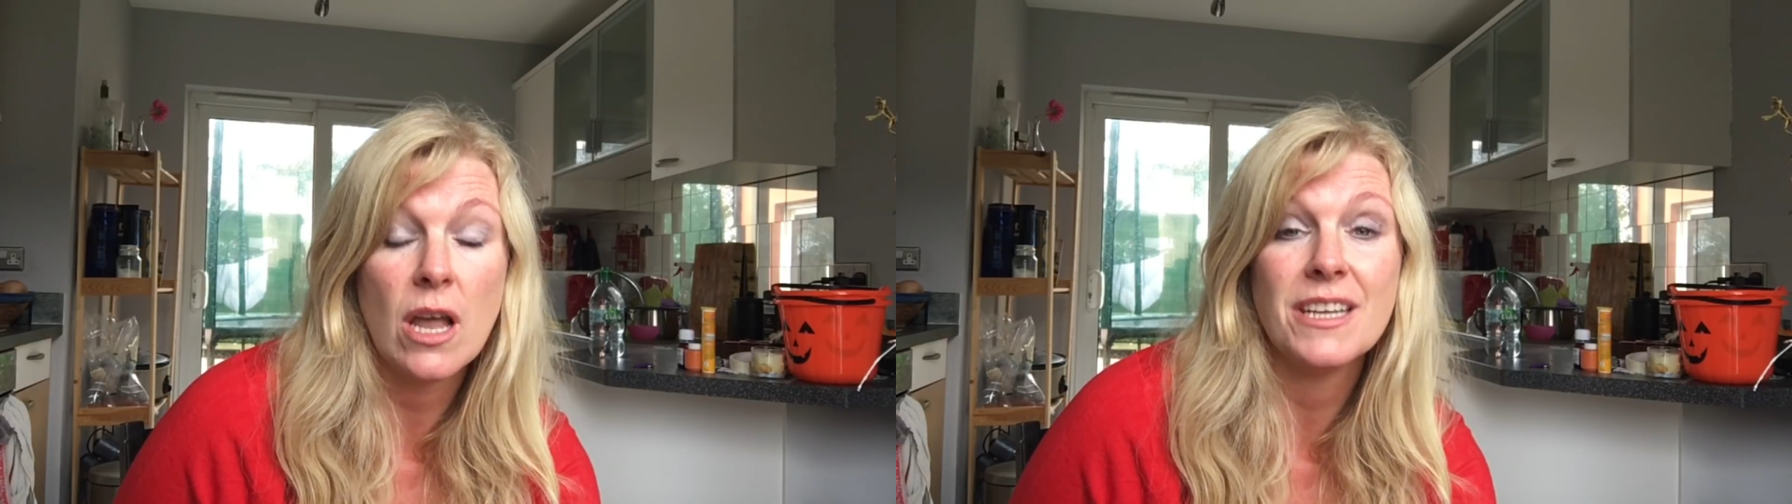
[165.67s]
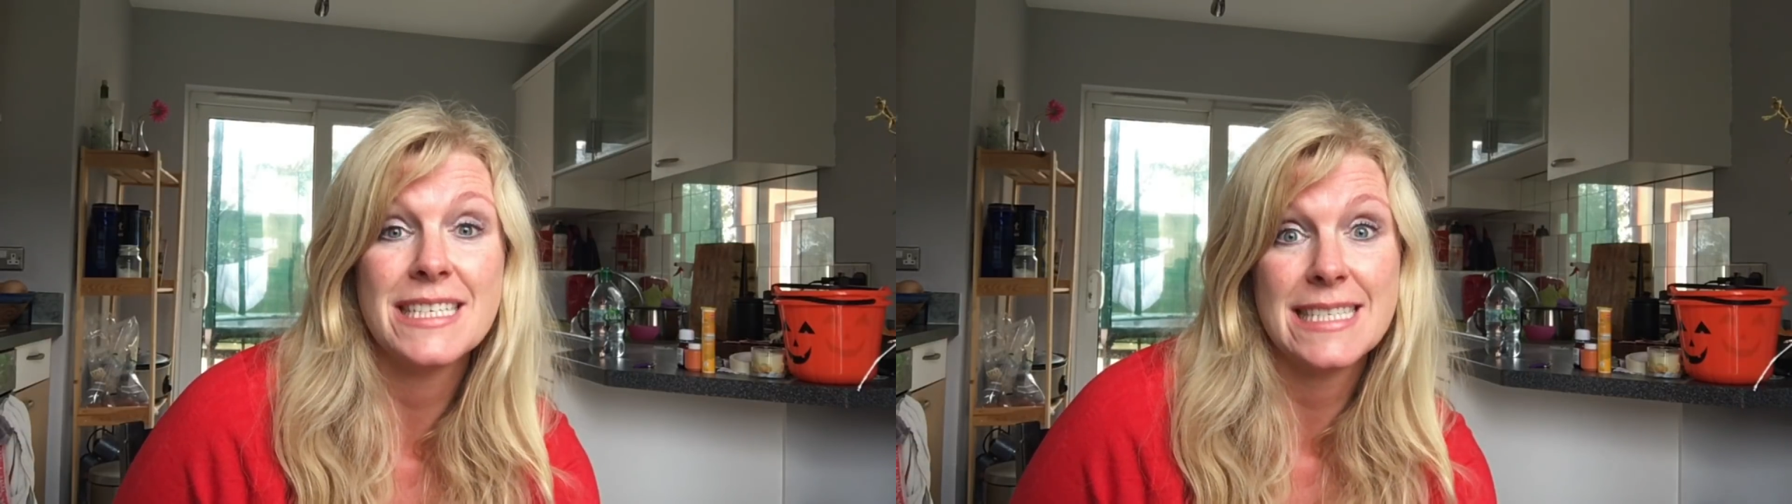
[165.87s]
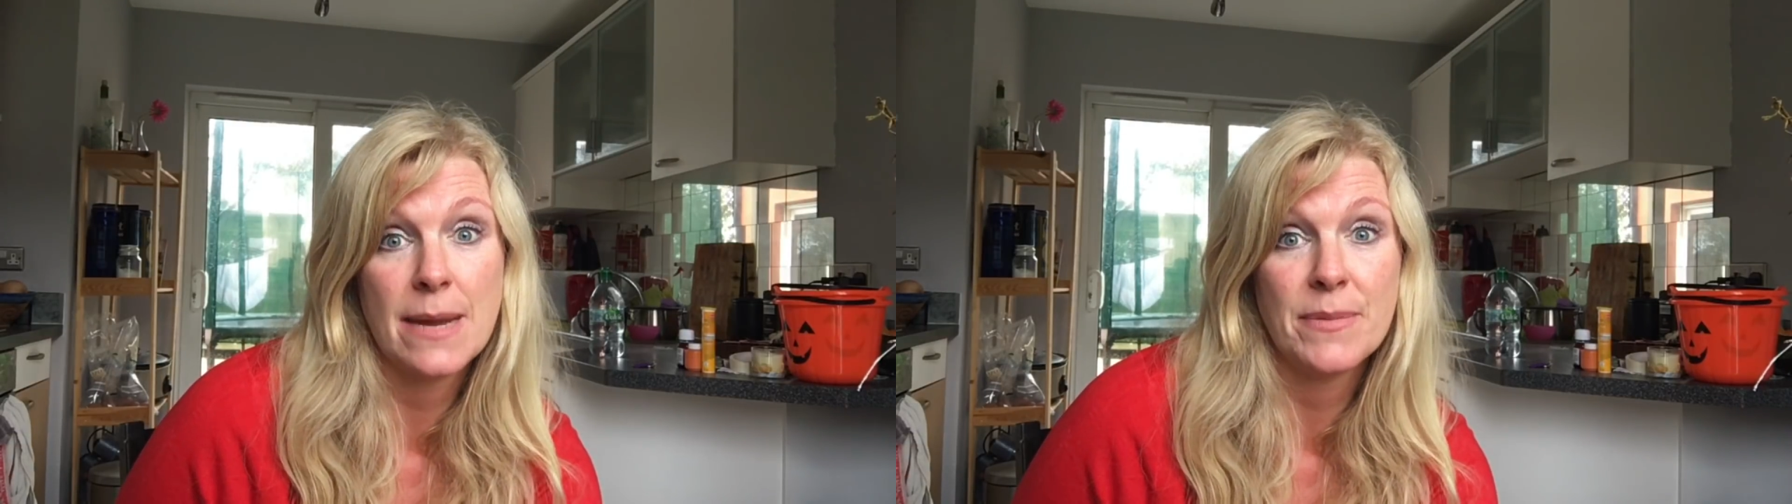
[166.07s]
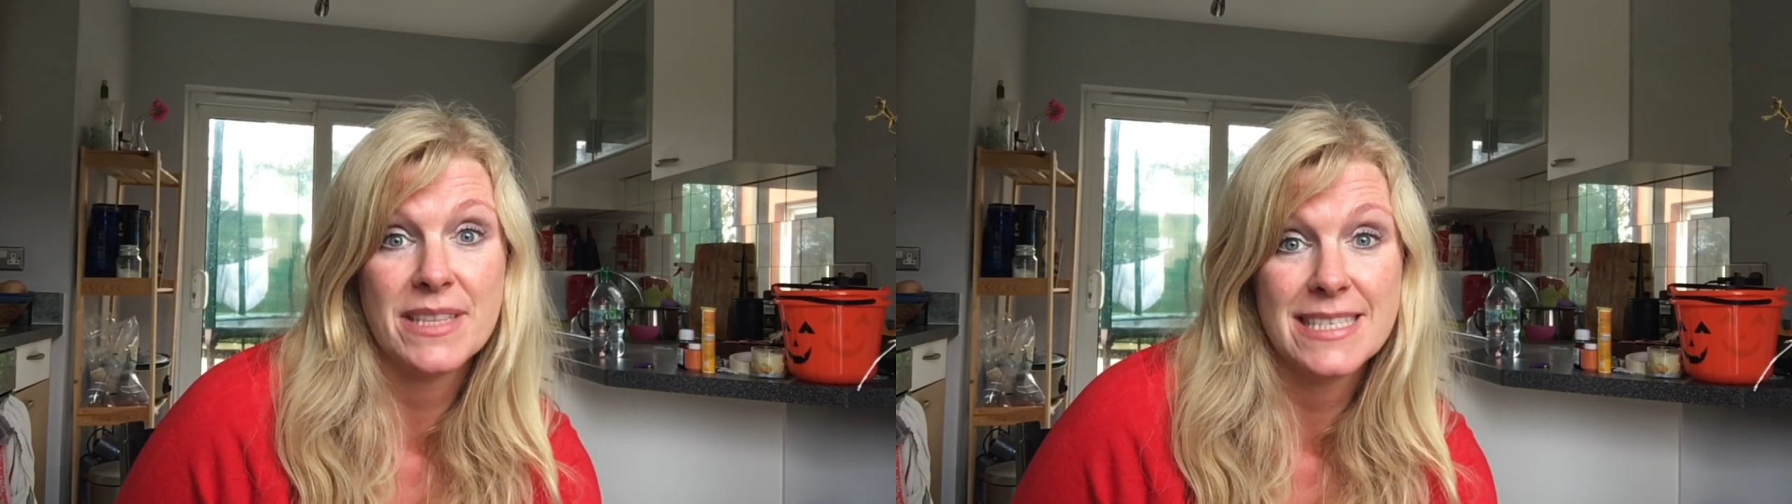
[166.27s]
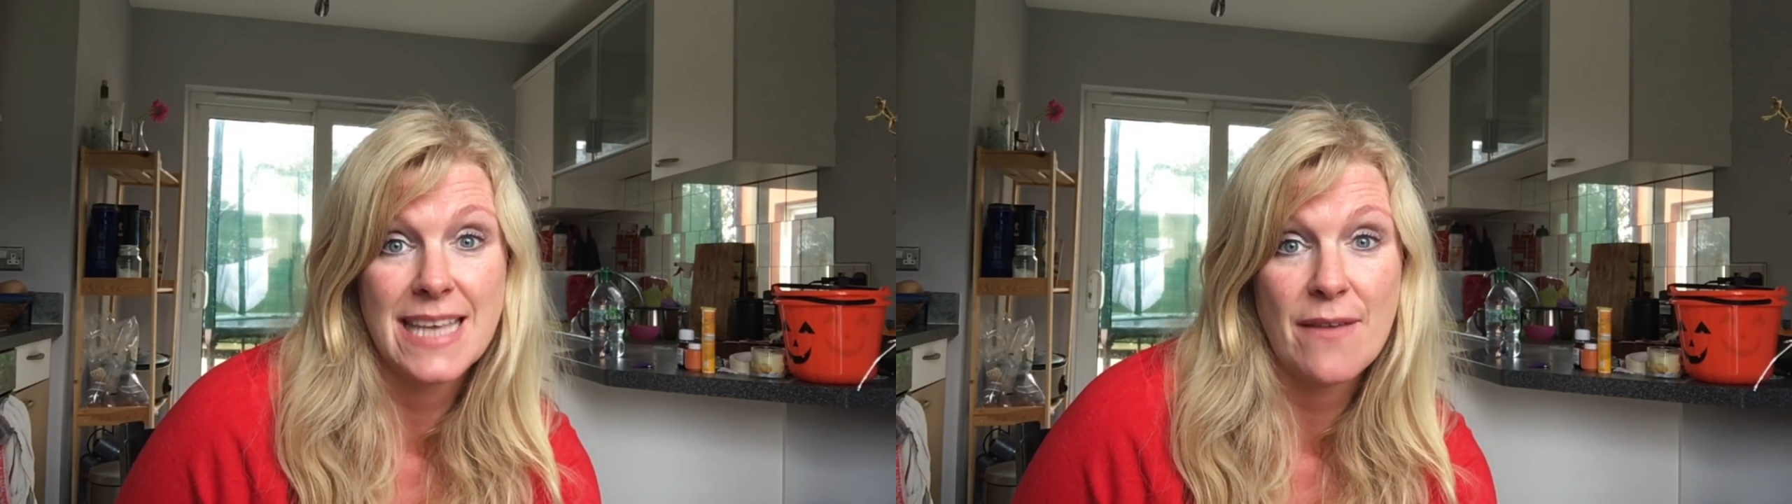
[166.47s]
on December
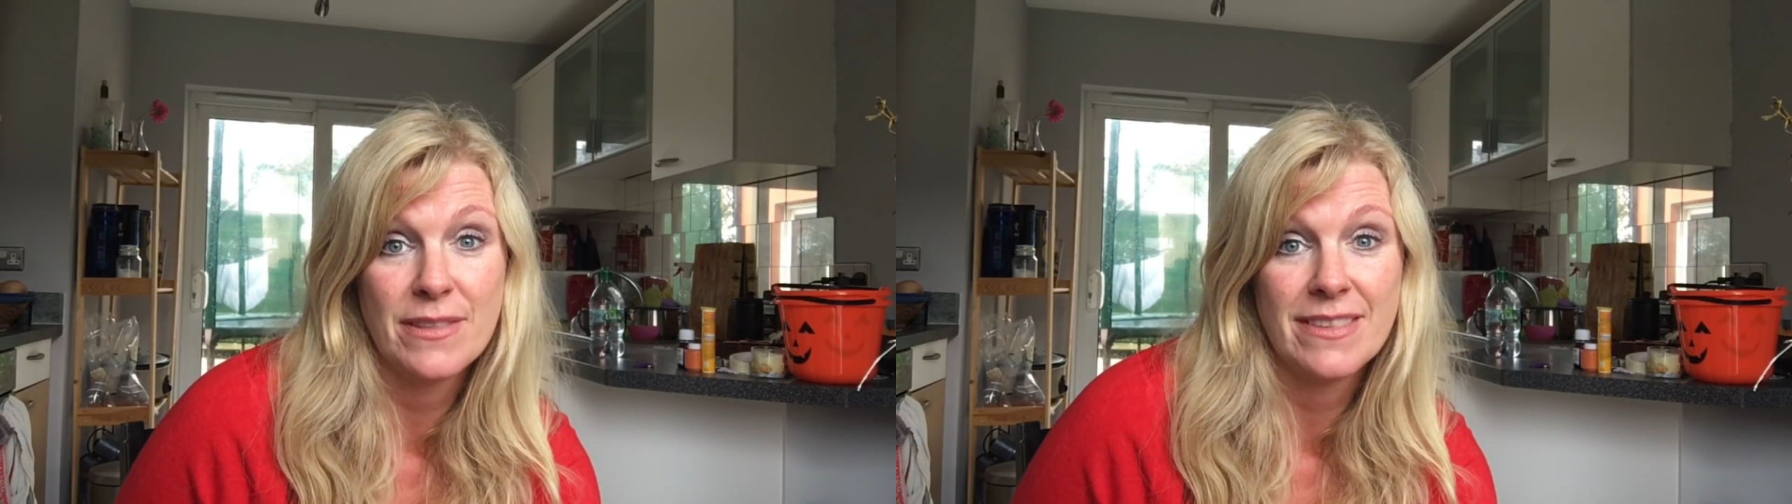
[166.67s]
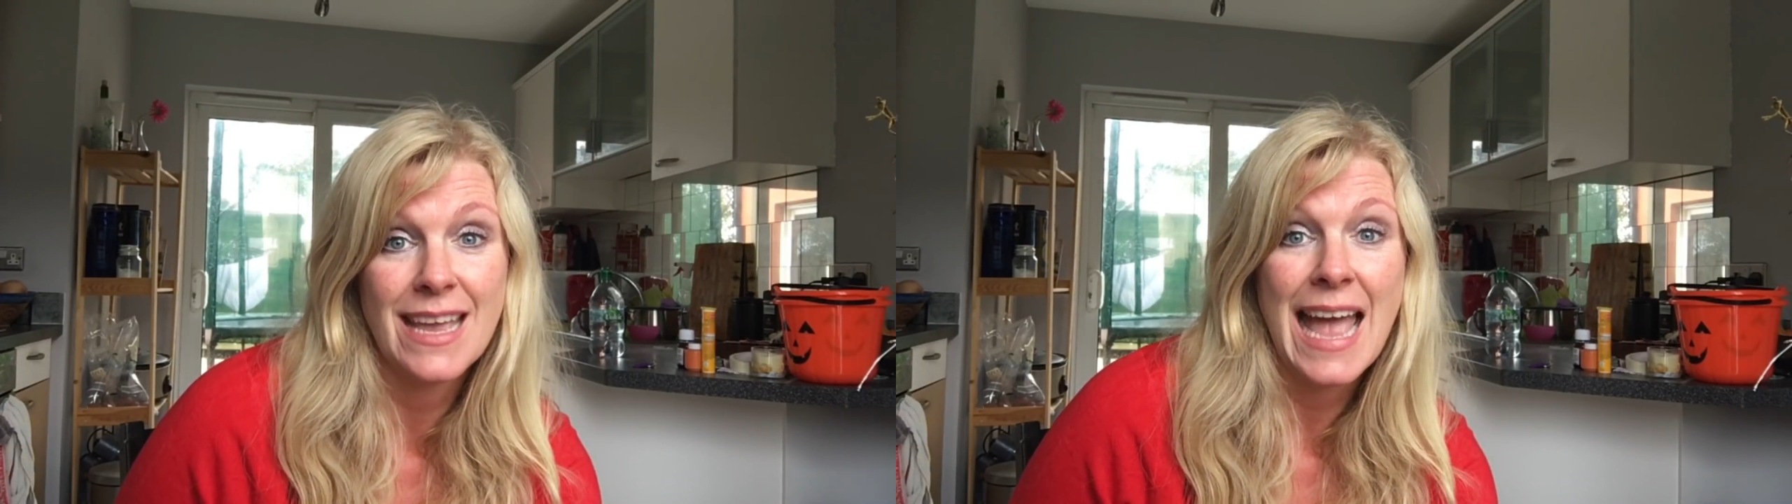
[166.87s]
the 7th,